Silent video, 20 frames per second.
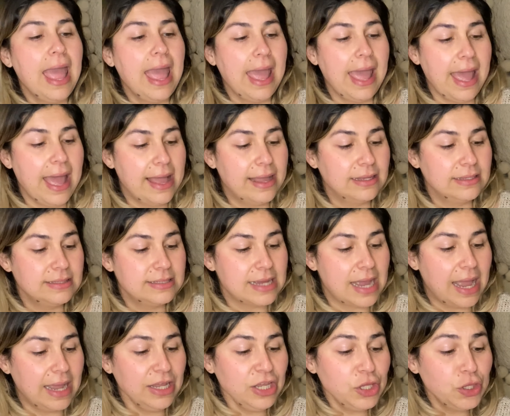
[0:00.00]
And
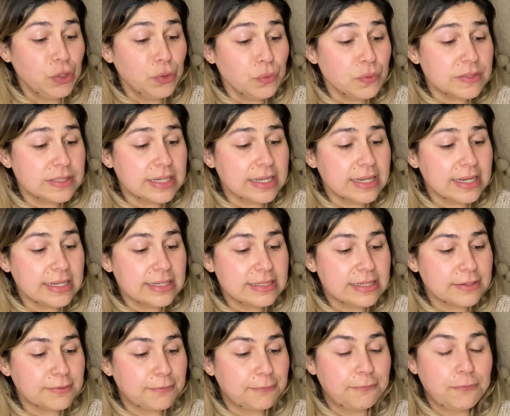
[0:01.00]
I use
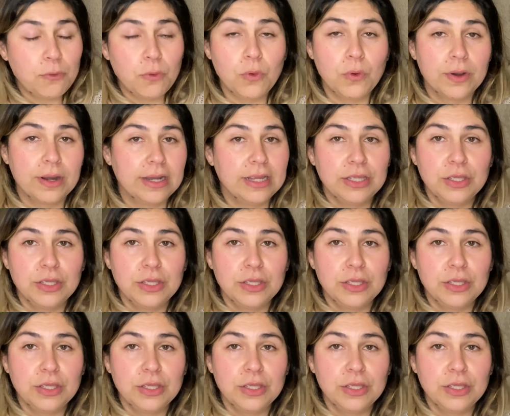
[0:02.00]
it for,